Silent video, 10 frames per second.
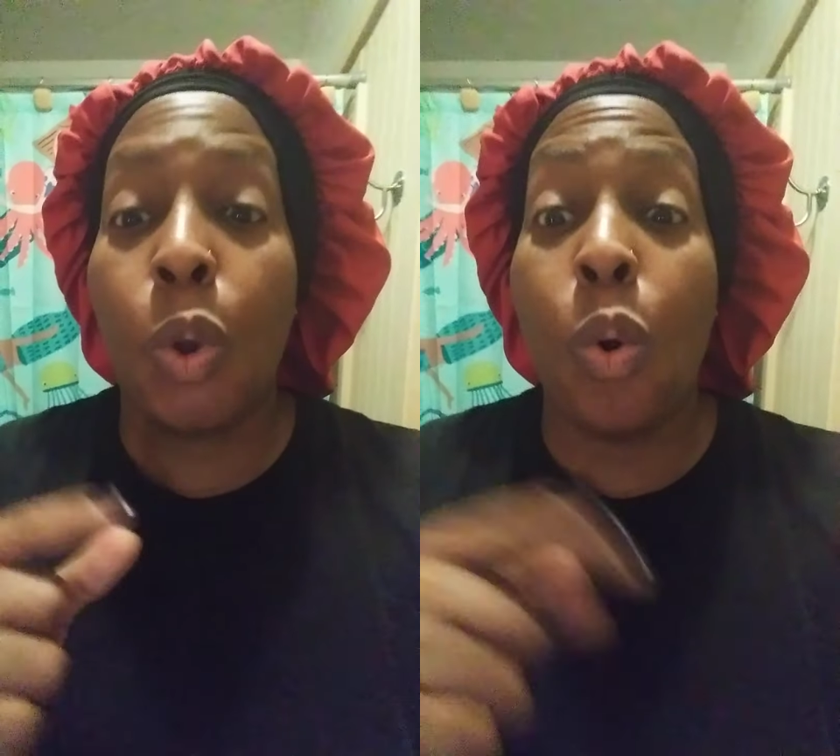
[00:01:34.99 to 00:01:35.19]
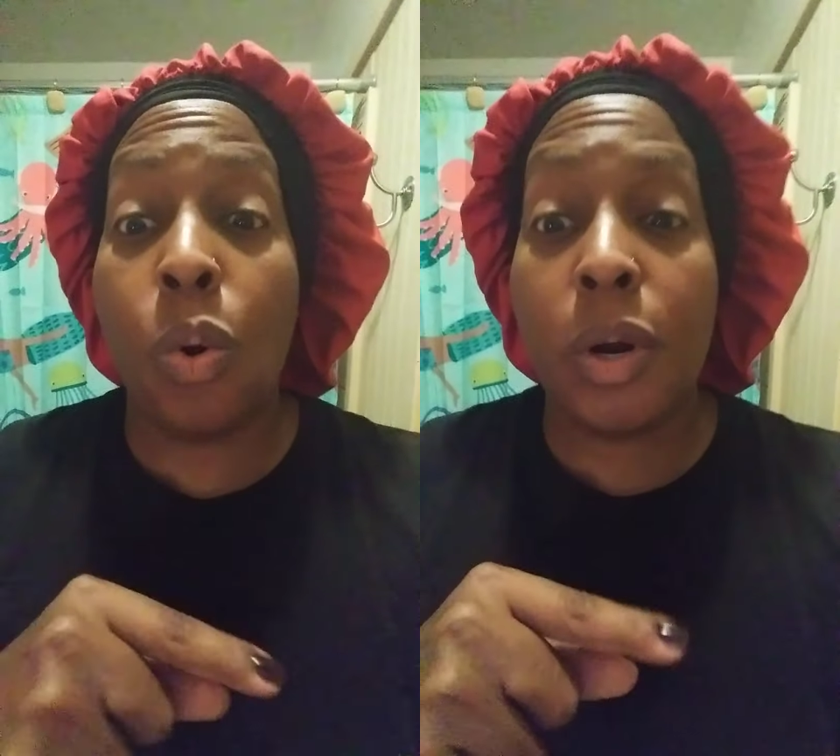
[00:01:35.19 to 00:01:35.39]

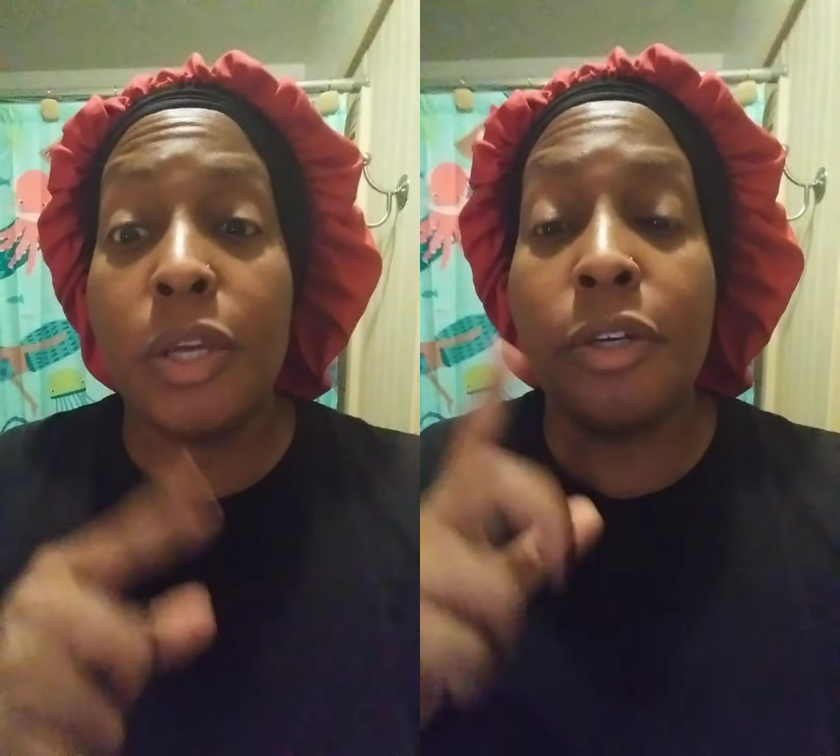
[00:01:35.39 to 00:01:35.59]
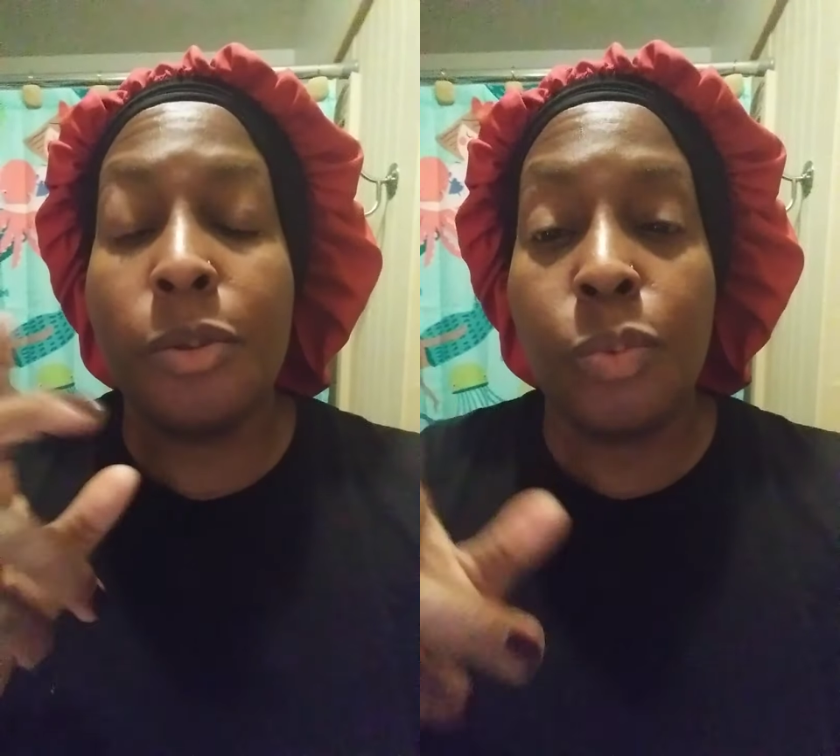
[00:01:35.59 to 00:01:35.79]
or
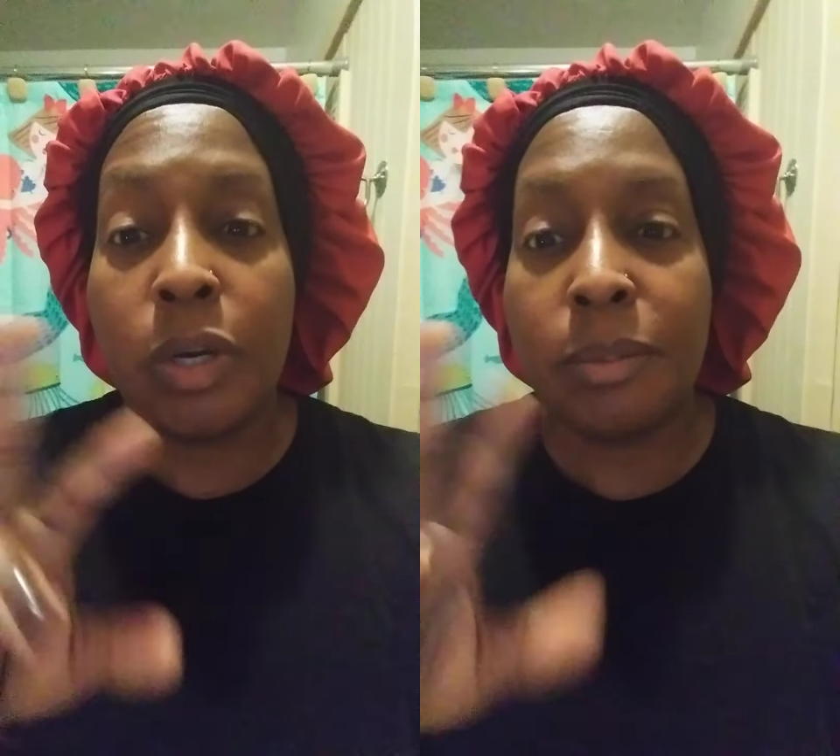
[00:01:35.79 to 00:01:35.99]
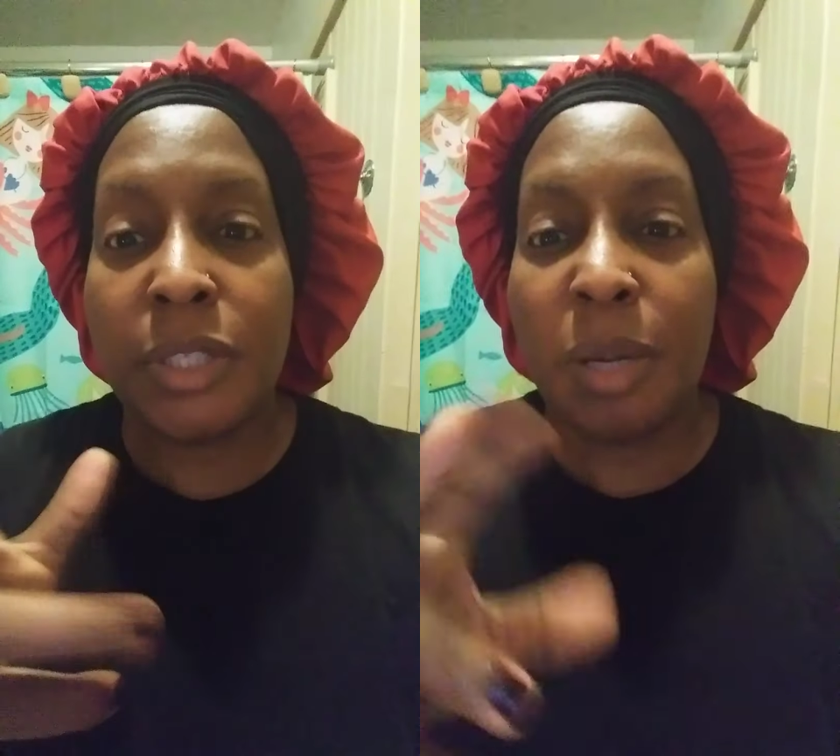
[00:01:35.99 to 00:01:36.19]
you can
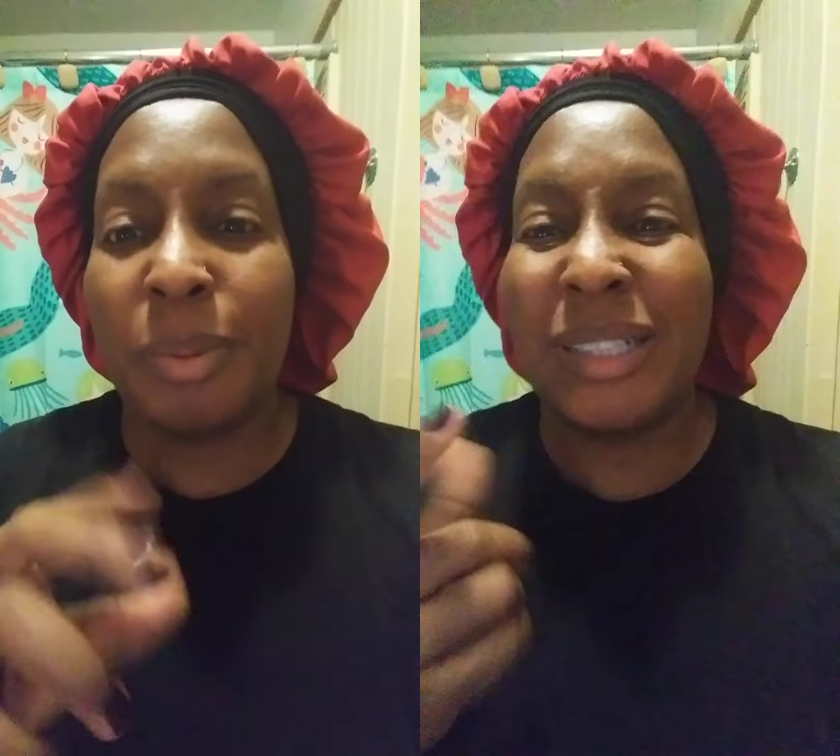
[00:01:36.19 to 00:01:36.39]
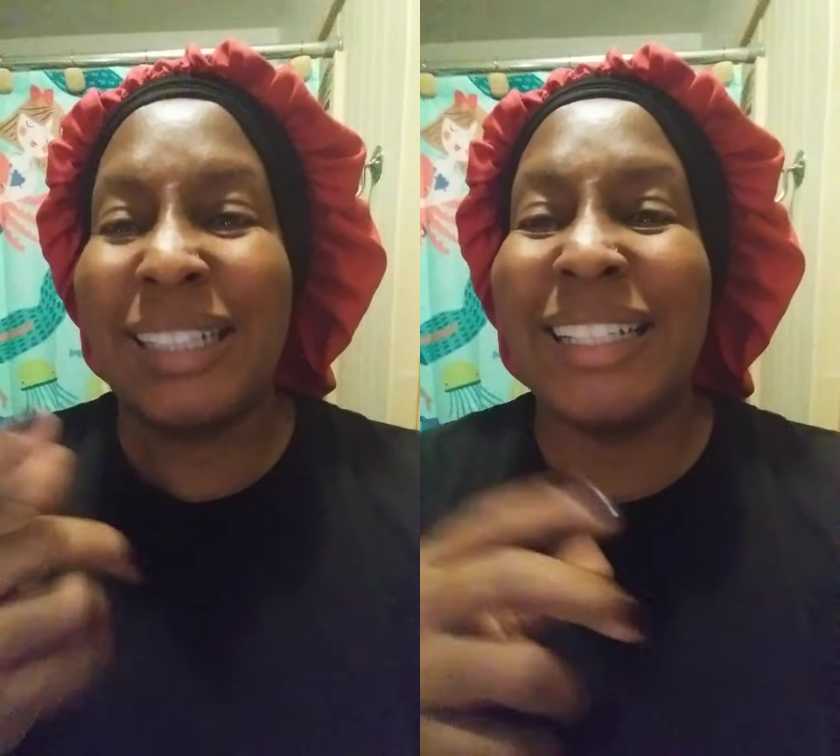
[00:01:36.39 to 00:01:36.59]
wear them
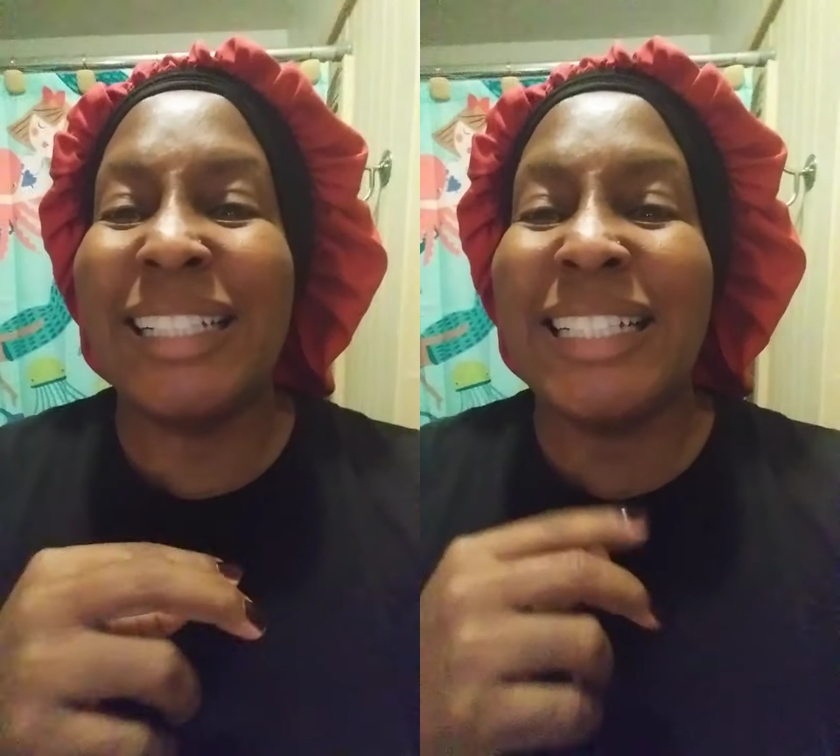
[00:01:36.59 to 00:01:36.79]
separately.